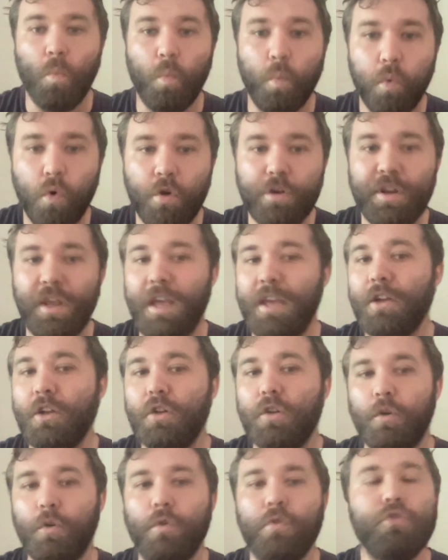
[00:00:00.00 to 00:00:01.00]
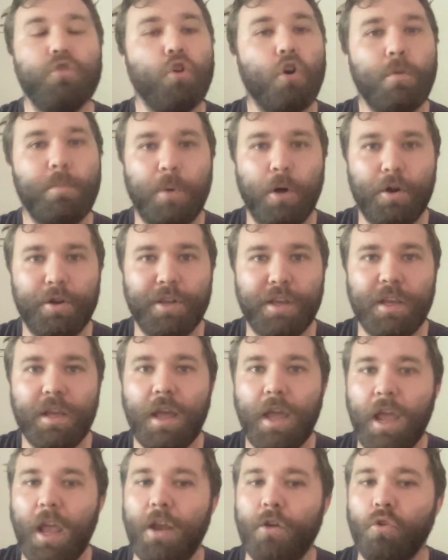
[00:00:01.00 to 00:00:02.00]
would include your body
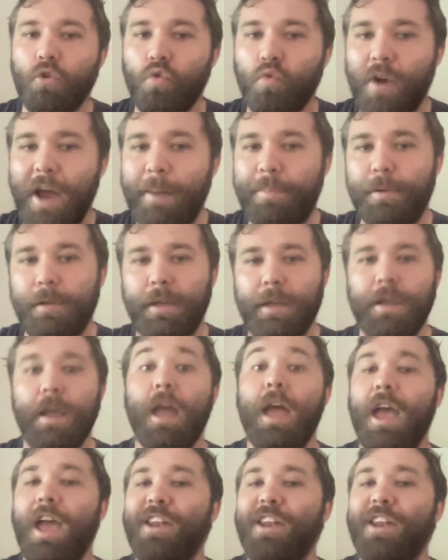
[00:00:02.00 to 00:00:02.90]
in grappling